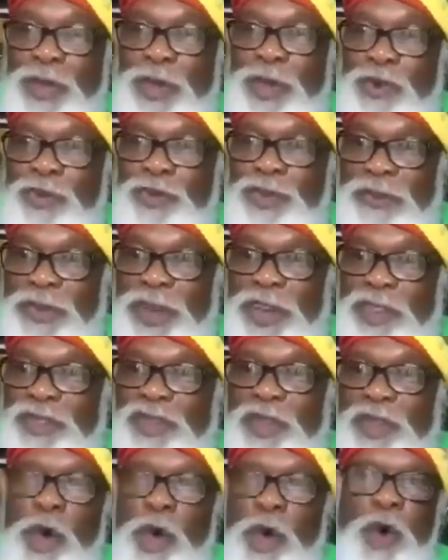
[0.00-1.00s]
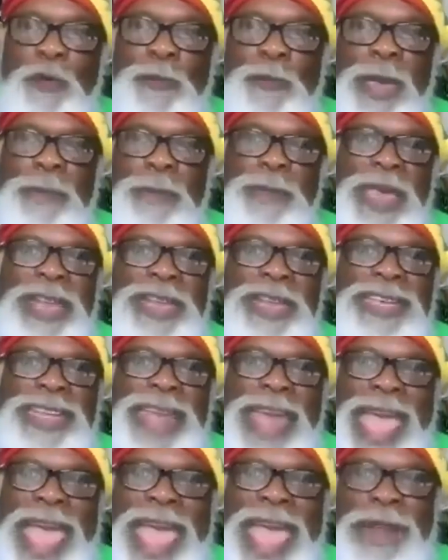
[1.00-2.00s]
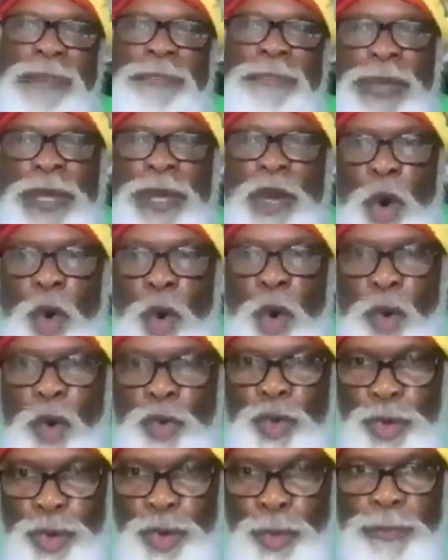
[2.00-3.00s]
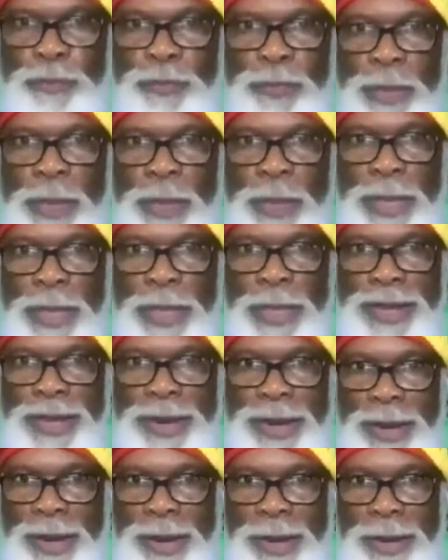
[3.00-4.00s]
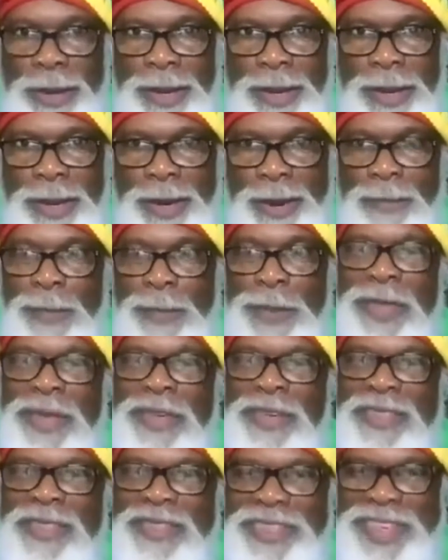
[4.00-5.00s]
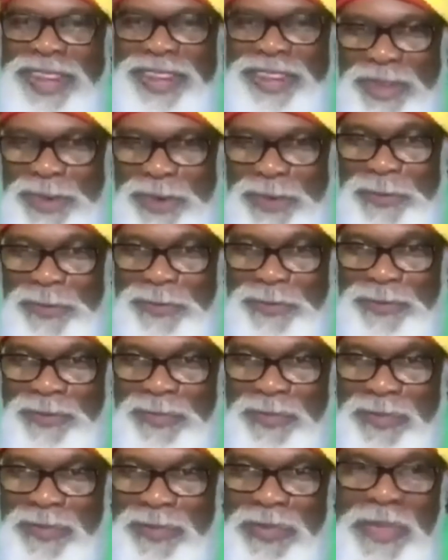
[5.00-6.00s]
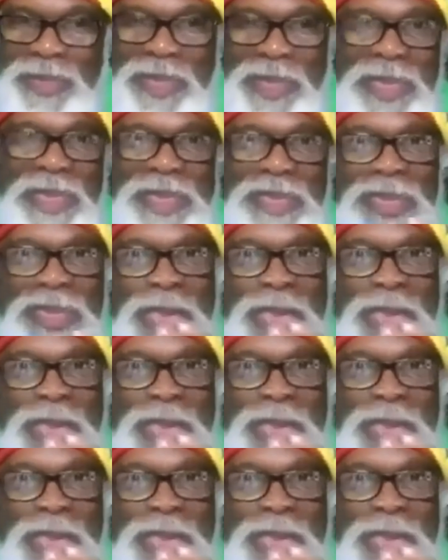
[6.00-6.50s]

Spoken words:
those of us who may be a tad bit older than you. Thank you.